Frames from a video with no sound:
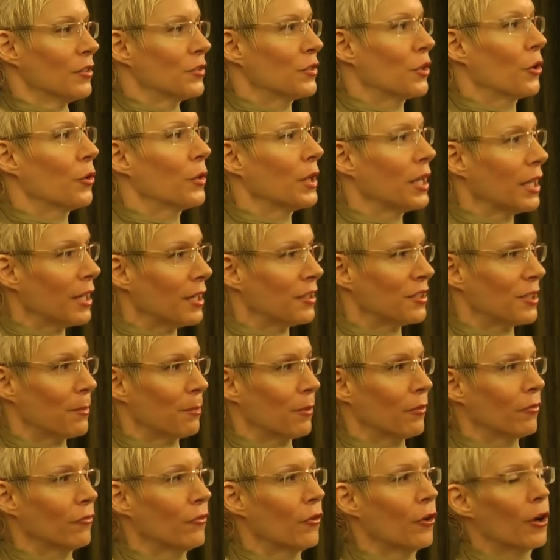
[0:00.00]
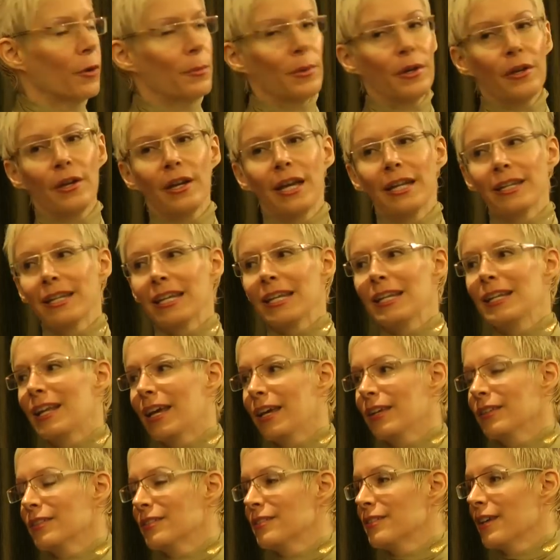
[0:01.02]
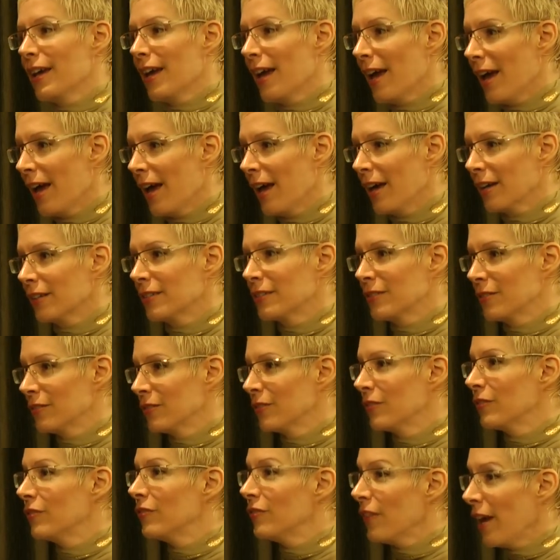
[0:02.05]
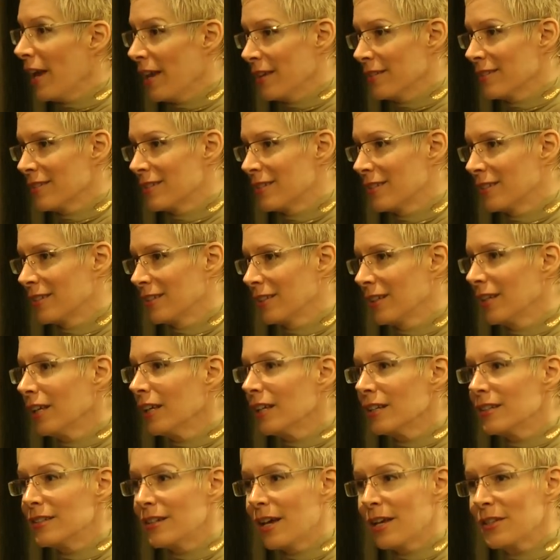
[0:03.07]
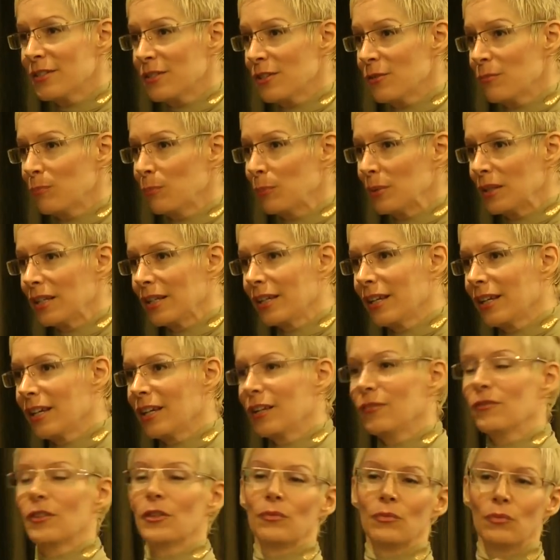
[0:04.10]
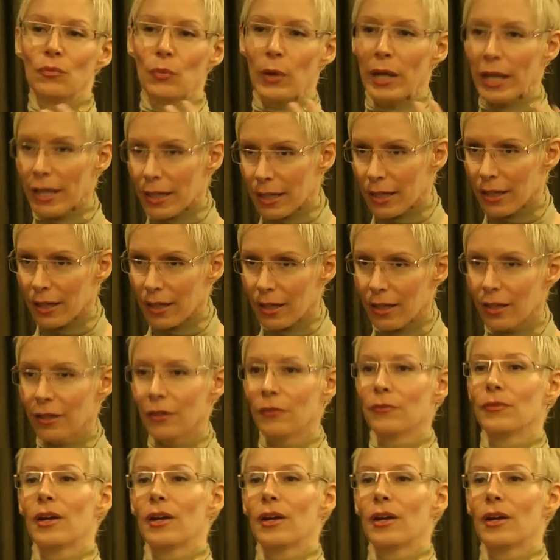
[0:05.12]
So he is a performer and he likes to act manifest. He doesn't believe in waiting